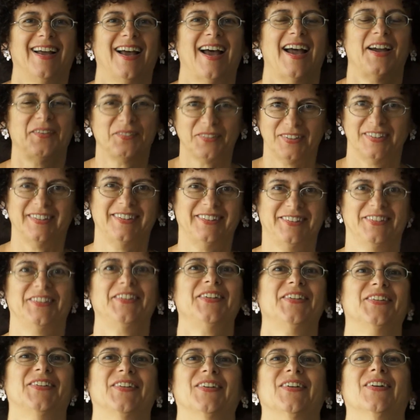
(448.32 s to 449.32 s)
I want to
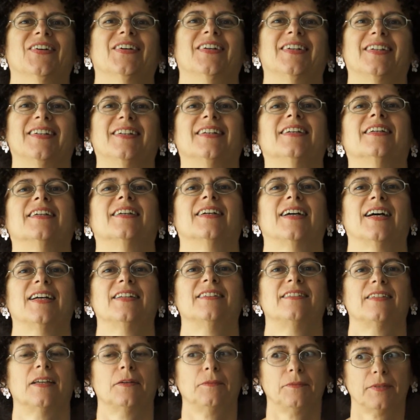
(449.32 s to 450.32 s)
do.
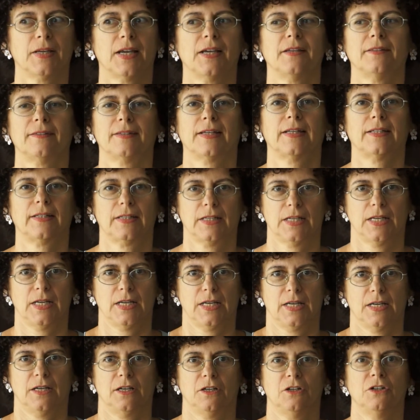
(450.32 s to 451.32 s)
And sometimes that
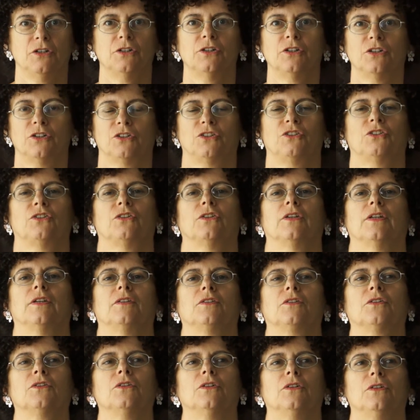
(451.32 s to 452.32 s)
urge
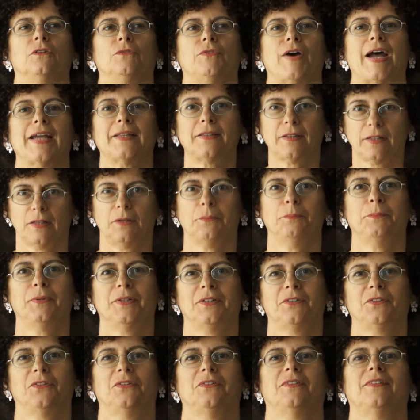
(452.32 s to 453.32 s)
is called vital
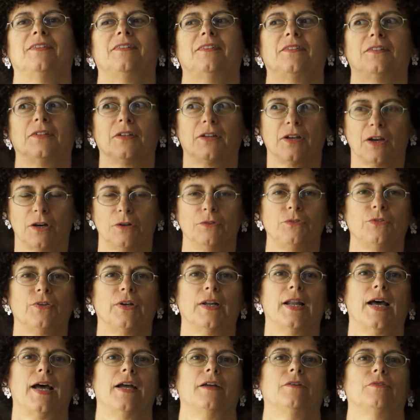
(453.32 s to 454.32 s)
impetus, is to go for
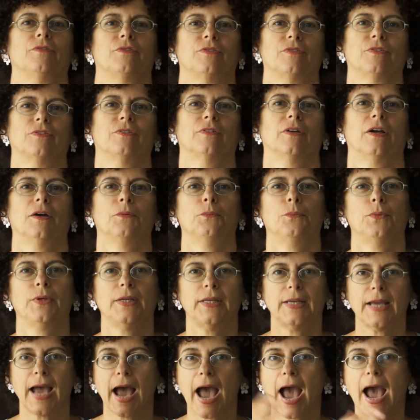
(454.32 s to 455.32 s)
life. And
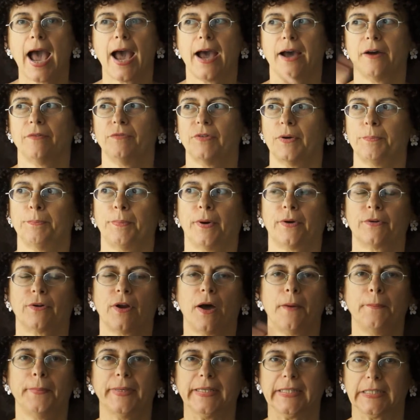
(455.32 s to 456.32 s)
we have a
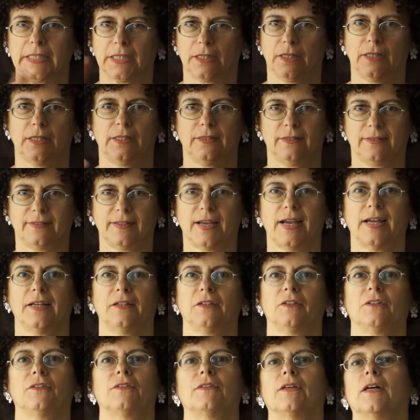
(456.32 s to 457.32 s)
barometer inside
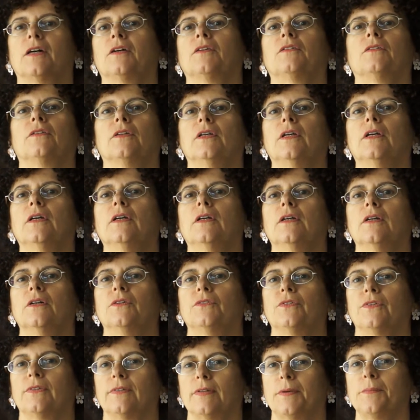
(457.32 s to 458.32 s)
ourselves
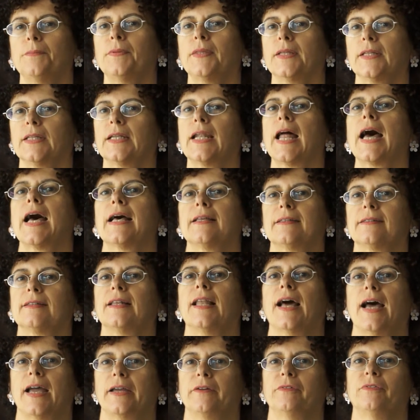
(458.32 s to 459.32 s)
for something that has
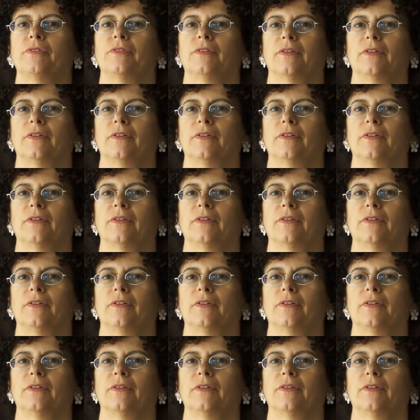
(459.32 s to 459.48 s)
life.